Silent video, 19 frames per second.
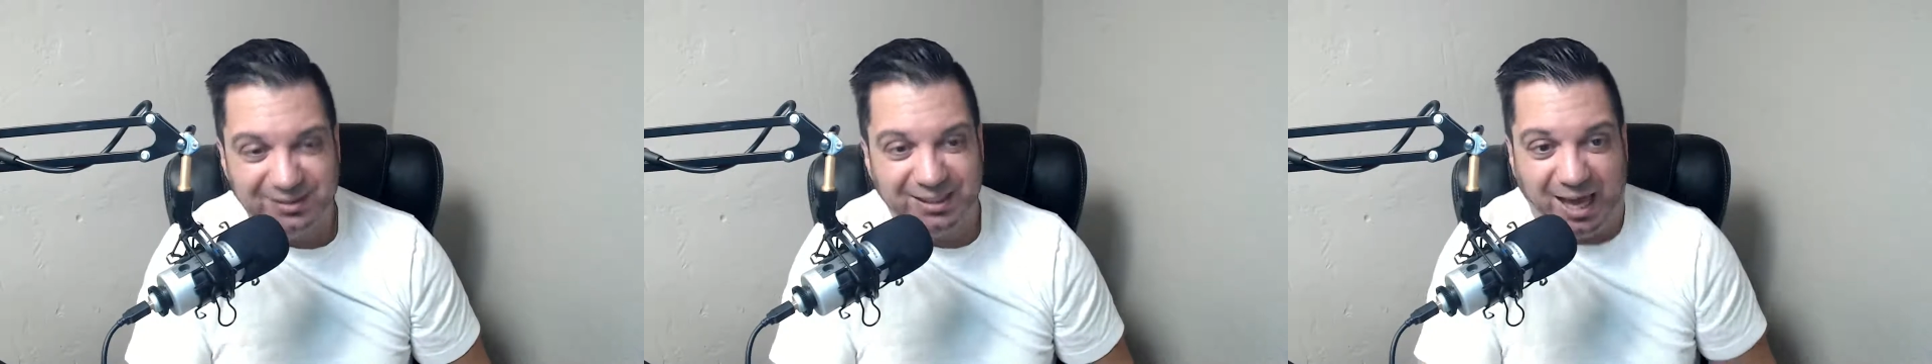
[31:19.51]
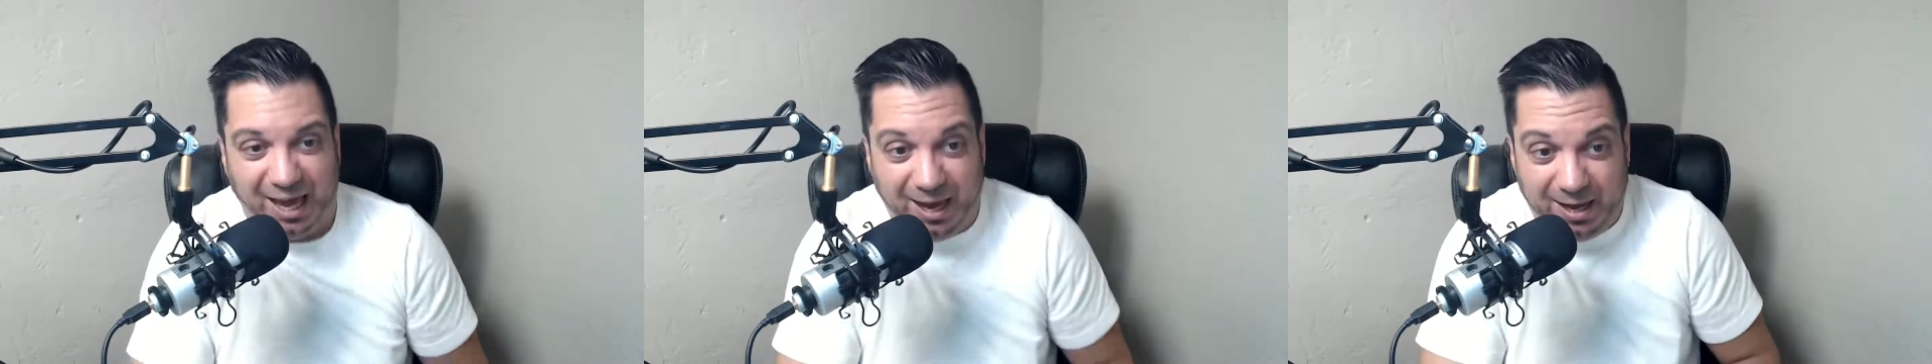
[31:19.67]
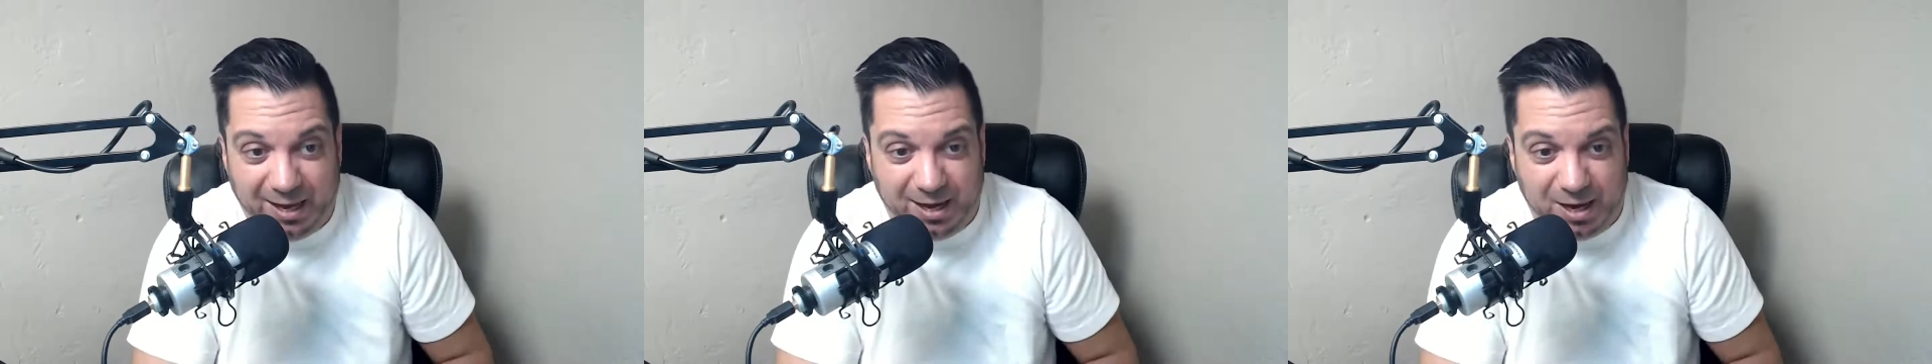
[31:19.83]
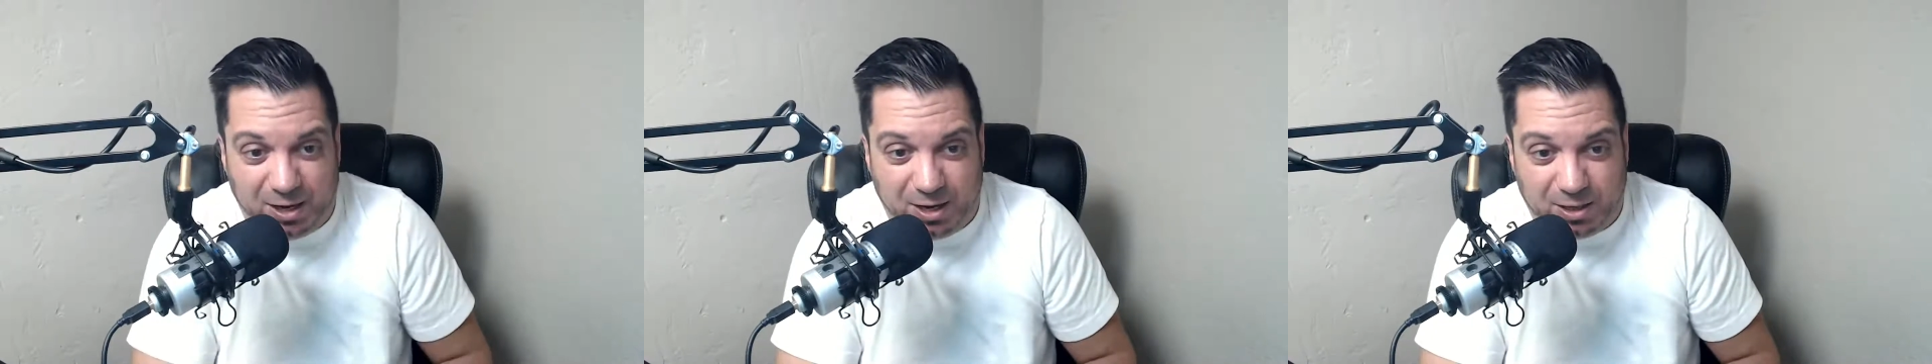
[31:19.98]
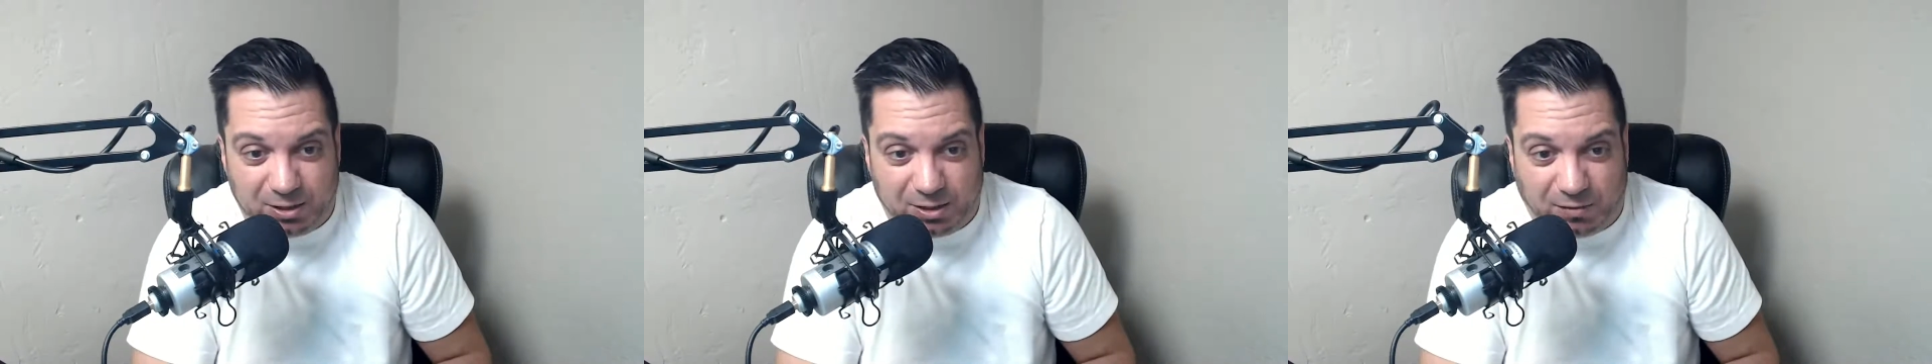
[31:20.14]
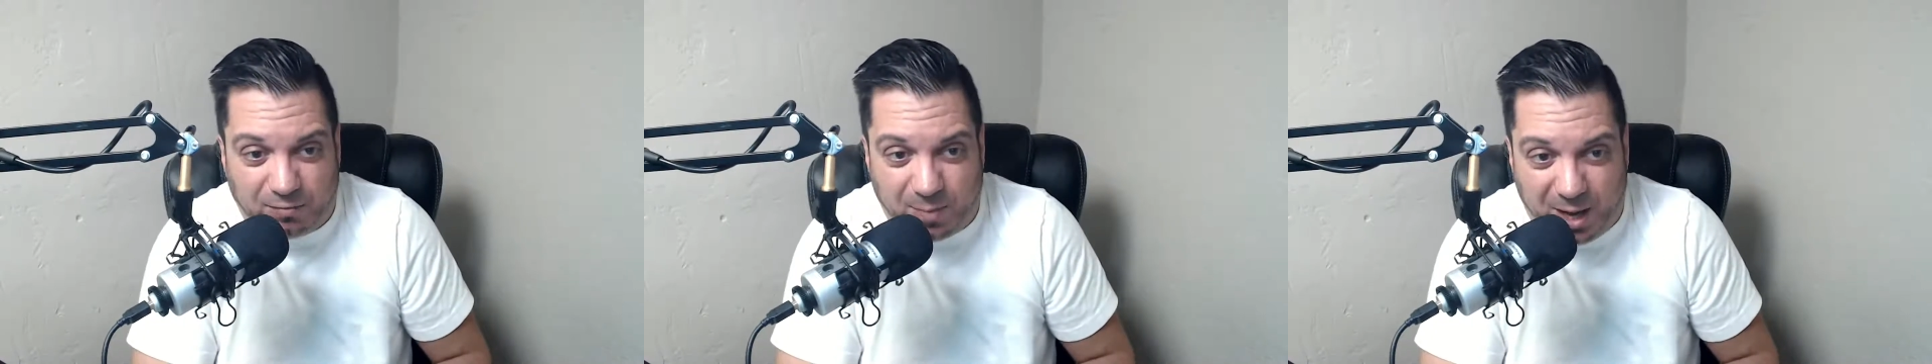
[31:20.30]
8 years
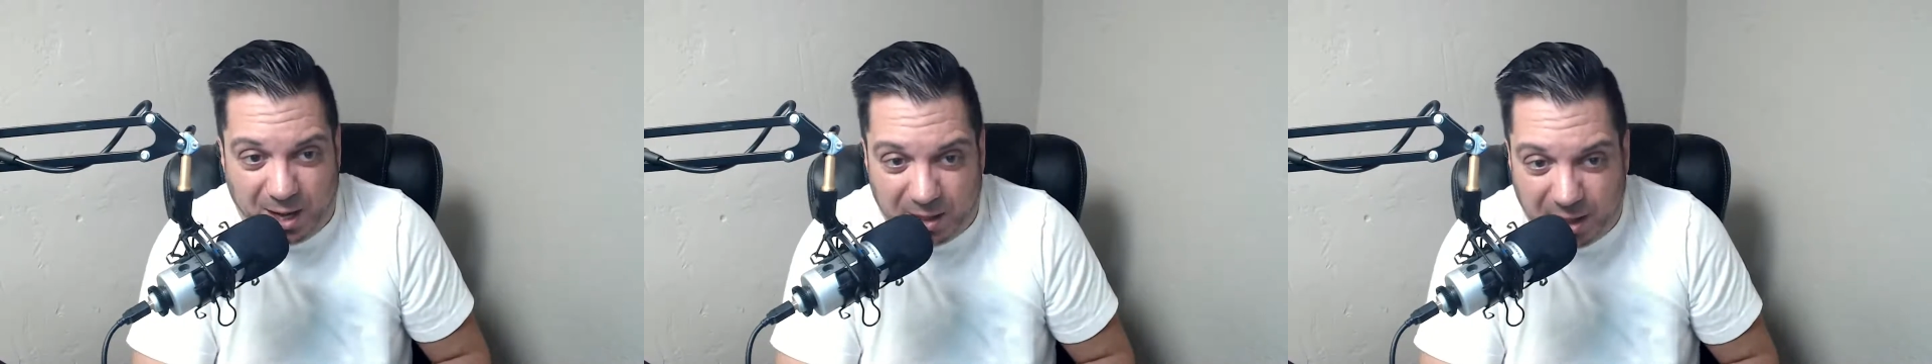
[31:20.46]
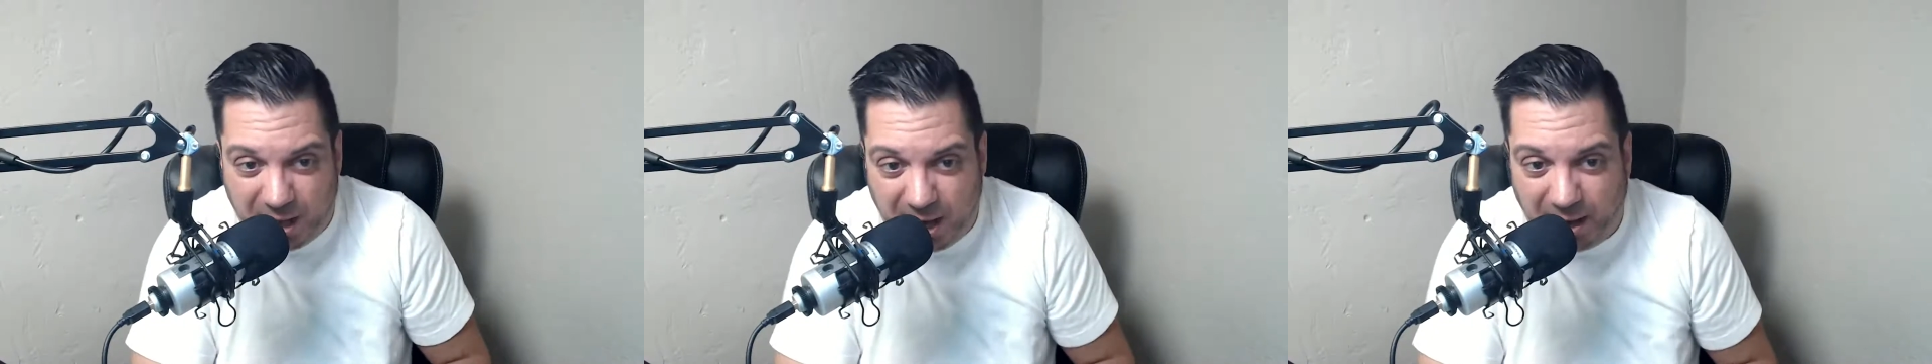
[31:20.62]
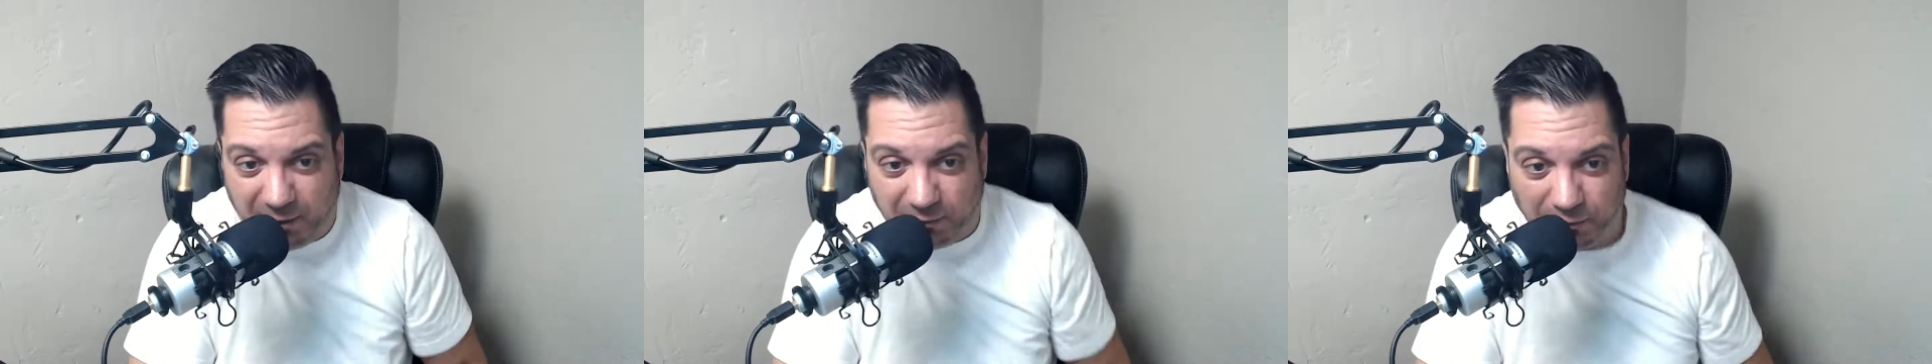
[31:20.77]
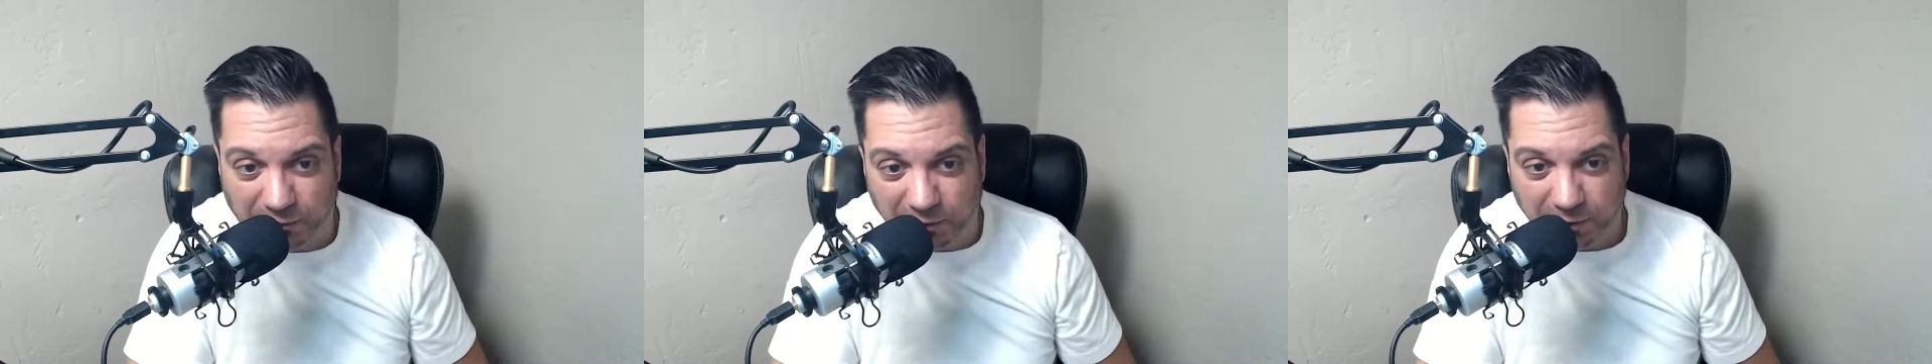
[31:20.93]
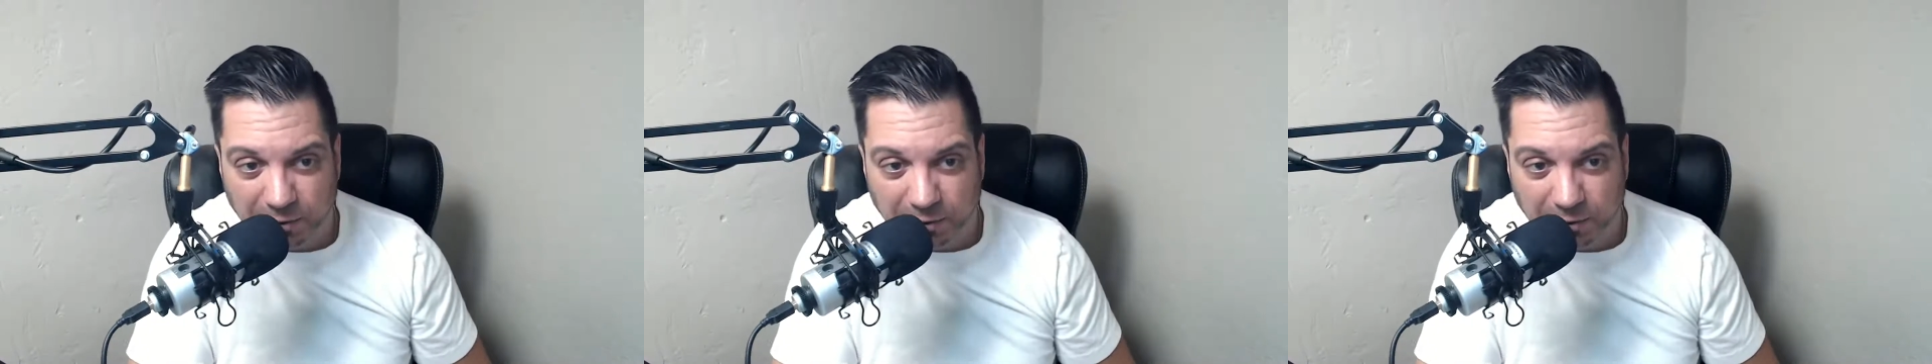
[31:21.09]
of my life.